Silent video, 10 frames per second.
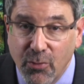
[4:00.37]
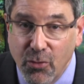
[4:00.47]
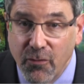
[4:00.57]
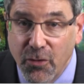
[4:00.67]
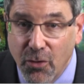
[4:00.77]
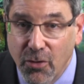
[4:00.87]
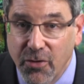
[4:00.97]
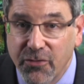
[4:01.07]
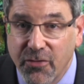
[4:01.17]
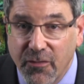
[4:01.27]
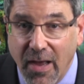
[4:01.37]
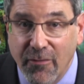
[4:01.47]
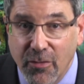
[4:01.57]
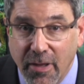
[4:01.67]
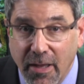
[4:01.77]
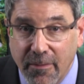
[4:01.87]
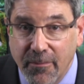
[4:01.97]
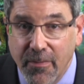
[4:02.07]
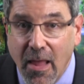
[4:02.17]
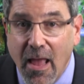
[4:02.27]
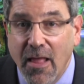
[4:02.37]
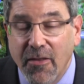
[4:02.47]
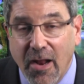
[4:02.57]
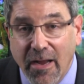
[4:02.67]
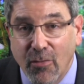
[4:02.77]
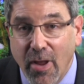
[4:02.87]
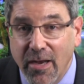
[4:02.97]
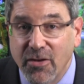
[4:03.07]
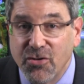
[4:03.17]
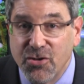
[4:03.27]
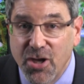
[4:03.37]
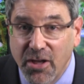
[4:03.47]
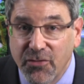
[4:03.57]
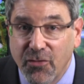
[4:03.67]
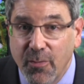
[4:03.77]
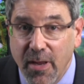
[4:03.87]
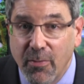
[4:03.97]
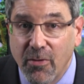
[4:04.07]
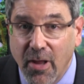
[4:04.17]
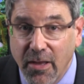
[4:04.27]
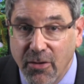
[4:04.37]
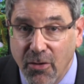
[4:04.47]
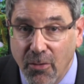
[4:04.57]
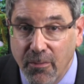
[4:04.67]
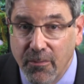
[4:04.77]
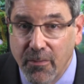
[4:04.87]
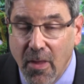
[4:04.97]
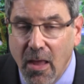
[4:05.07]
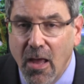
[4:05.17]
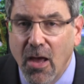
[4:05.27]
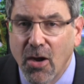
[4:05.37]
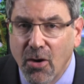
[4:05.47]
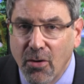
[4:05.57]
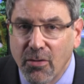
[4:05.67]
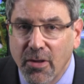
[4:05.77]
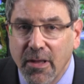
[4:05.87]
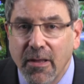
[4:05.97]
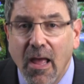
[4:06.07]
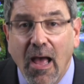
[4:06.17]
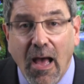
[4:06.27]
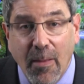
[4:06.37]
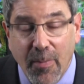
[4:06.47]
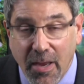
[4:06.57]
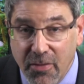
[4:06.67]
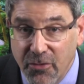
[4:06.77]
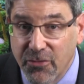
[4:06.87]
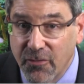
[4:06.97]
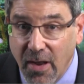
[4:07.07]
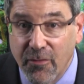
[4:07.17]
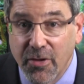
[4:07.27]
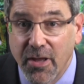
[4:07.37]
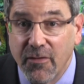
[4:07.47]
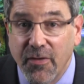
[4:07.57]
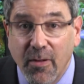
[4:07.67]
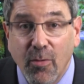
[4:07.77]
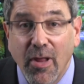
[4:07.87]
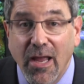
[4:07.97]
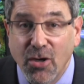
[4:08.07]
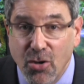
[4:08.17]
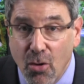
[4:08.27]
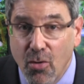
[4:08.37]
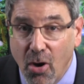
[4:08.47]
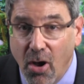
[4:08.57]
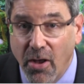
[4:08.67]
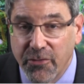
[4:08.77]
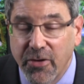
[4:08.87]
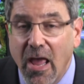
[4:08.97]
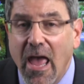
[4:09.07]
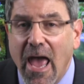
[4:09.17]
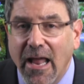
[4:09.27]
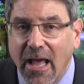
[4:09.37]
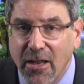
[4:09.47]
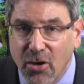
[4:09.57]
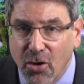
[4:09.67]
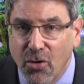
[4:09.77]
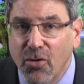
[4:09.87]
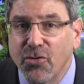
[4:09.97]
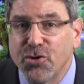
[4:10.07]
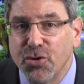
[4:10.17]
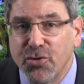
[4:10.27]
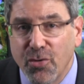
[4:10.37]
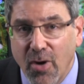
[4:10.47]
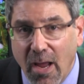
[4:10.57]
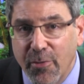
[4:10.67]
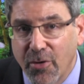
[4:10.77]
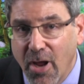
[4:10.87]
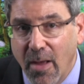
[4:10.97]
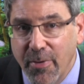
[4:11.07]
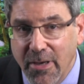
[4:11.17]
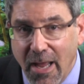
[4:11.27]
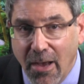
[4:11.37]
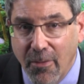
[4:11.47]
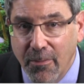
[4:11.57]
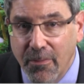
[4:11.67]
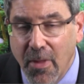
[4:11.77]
Approved Early Survival Kit that I created just for people like you. Currently, I'm making the survival kit available at no cost, and I encourage you to grab your copy now.